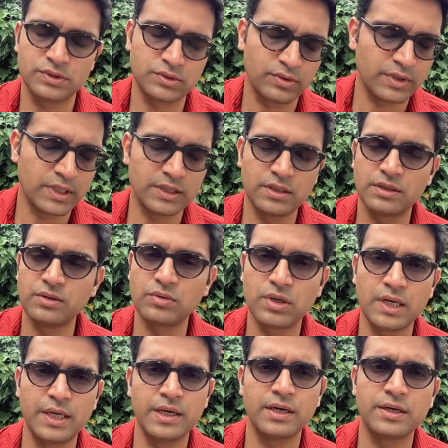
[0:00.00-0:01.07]
So either
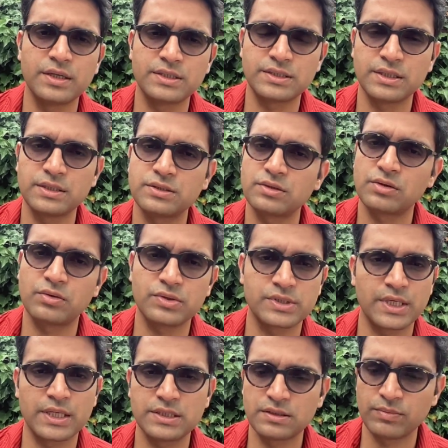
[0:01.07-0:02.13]
Euclidean distance or cosine